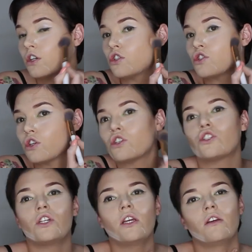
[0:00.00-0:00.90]
so
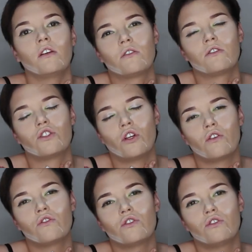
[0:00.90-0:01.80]
she
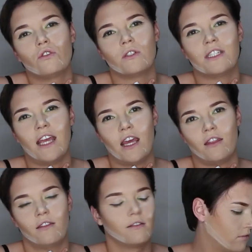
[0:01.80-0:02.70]
choked to
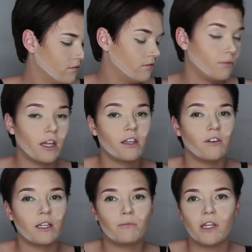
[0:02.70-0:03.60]
death, whether
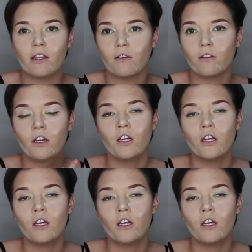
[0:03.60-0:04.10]
it be the,